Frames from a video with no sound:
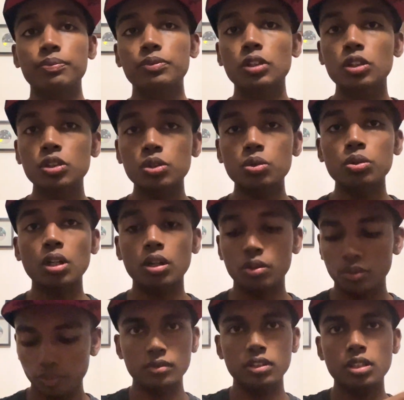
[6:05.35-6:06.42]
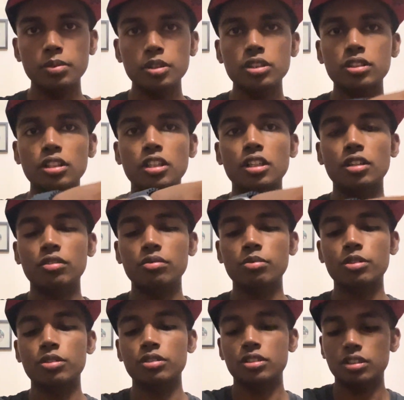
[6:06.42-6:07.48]
So now let me just take it out,
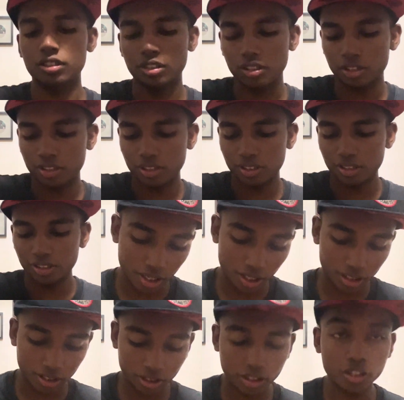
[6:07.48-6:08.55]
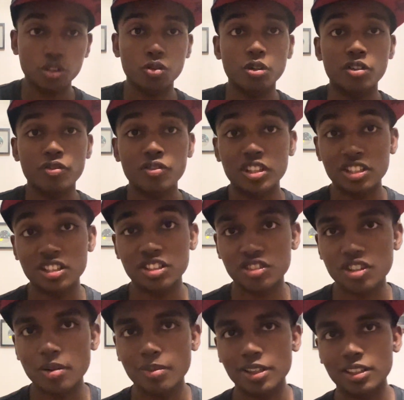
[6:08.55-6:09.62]
because I just need to go and fix the
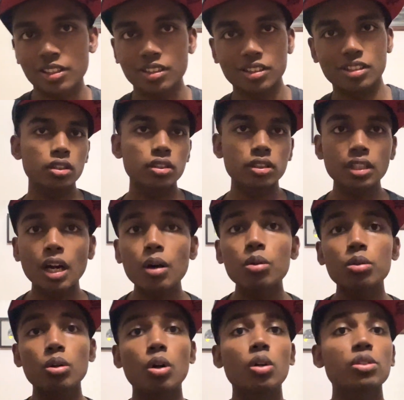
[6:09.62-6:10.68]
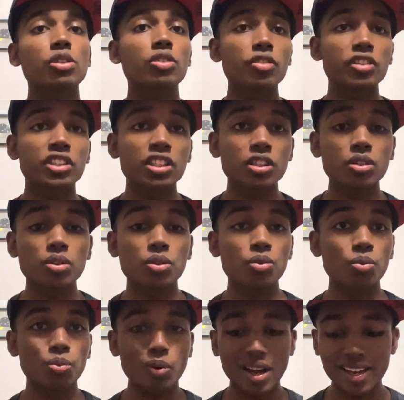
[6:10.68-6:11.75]
strap later. Now onto the reason
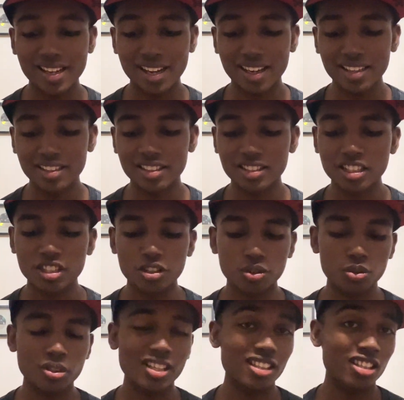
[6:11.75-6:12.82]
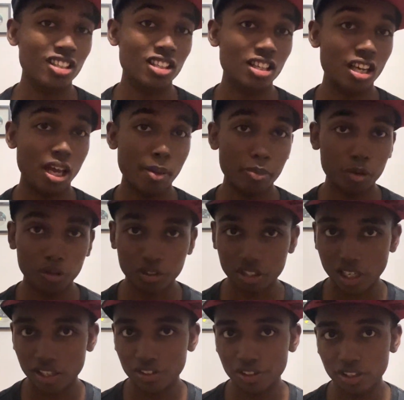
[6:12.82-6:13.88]
why I decided to get the Apple Watch
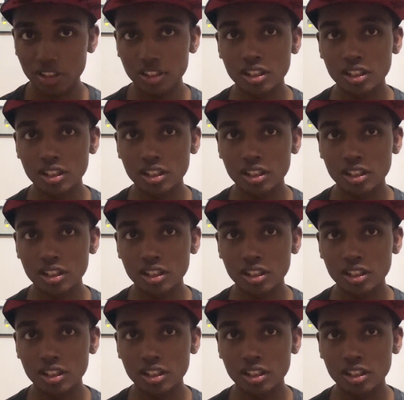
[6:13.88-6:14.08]
Ultra